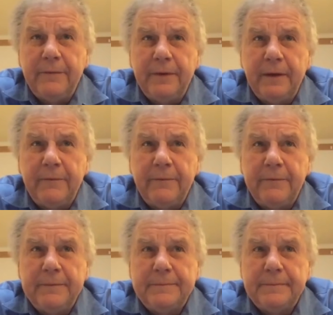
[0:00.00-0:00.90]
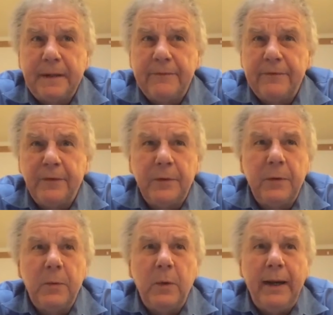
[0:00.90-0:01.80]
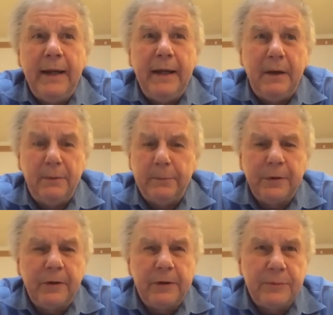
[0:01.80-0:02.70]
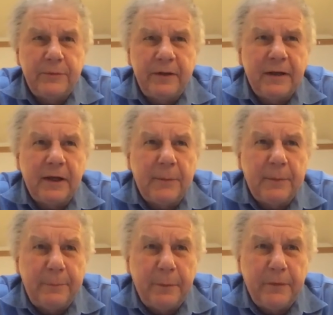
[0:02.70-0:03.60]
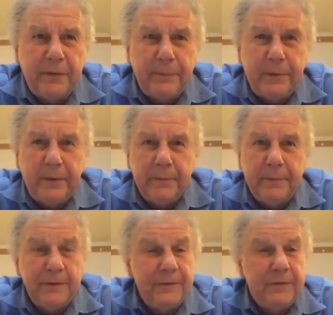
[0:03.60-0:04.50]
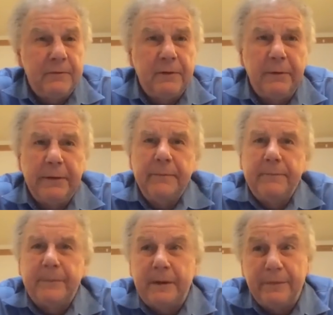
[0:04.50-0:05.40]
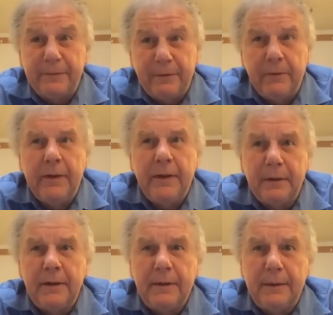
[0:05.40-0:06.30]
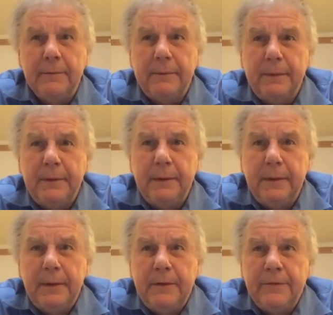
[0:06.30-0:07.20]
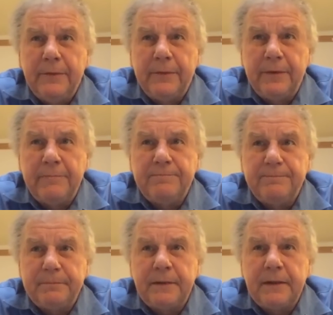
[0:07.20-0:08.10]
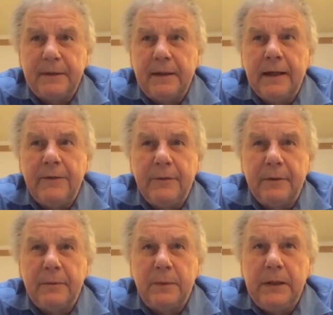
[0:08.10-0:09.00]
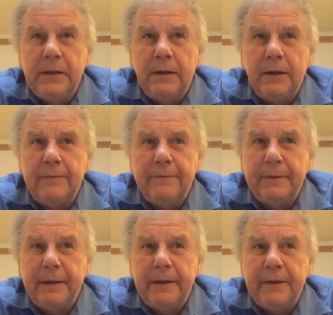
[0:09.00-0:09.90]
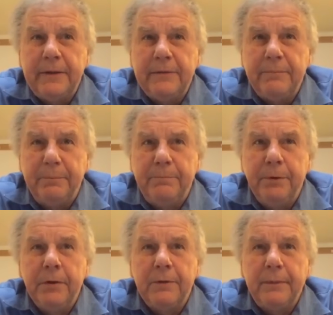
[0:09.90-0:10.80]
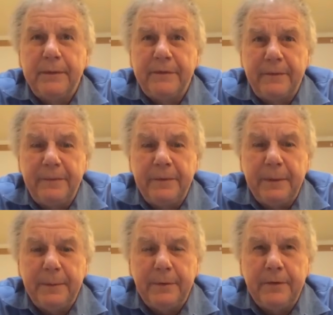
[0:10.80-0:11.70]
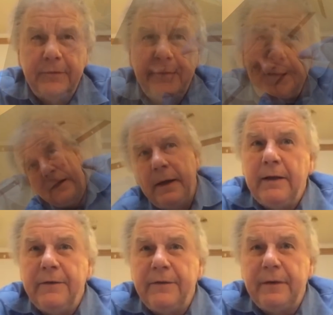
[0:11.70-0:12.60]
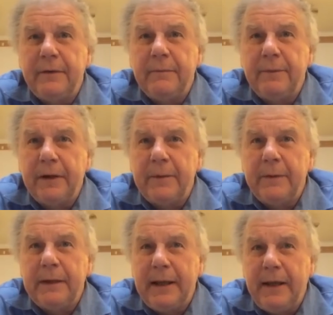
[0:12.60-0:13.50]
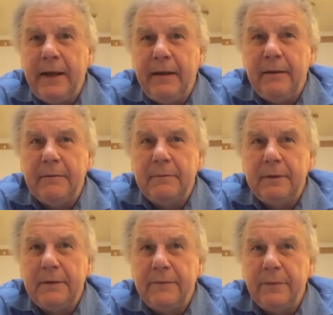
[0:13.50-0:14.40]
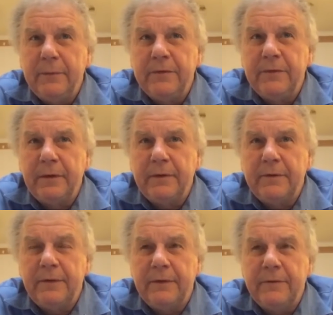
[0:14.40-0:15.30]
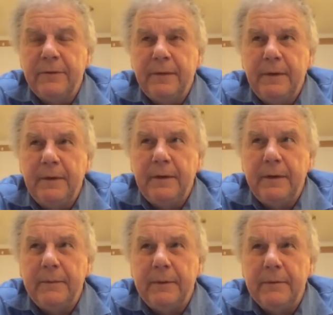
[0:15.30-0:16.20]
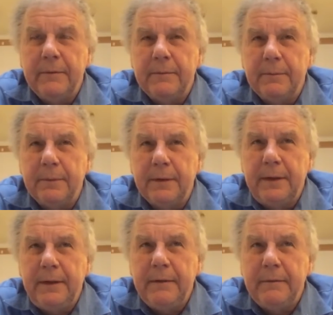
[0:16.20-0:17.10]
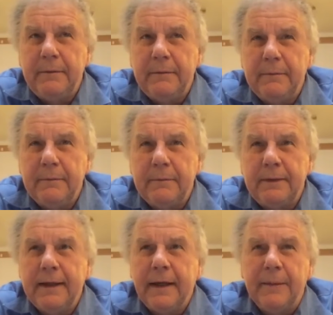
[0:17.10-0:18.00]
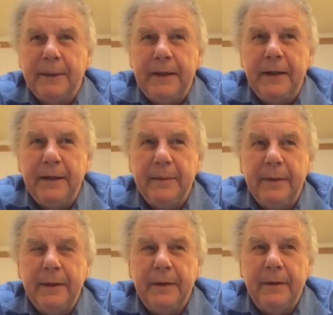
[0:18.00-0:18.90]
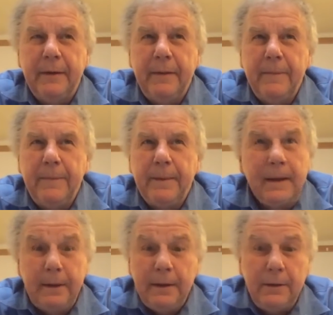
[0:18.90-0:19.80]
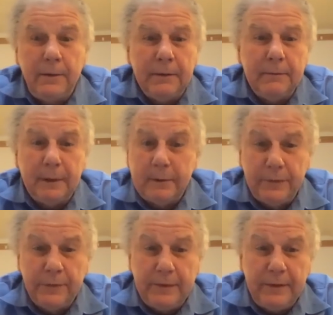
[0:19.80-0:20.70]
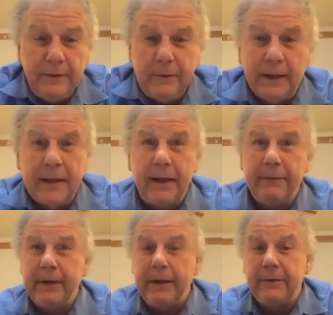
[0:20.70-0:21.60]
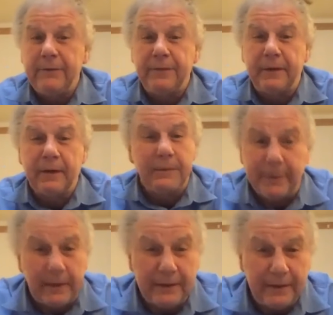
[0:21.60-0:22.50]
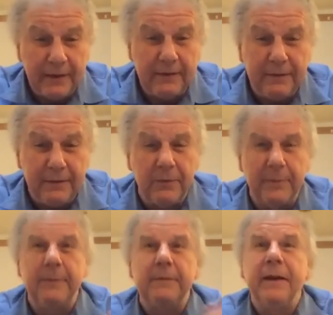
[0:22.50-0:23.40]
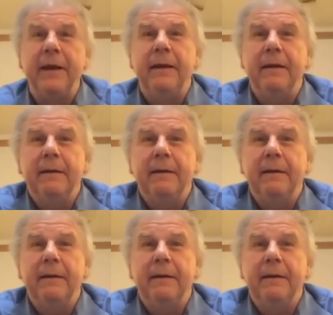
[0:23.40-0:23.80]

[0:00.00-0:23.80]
enough. I've slowed it way down. Progression was like a couple of percent per year, but it's still growing. If it's growing, it'll kill you. So I said, I took a week off and I just burrowed myself into my books, and it said vitamin K influences heart disease. And I went, really? You gotta be kidding me. I didn't know it. I truly didn't know it. I got everything else figured out, but I didn't know about K.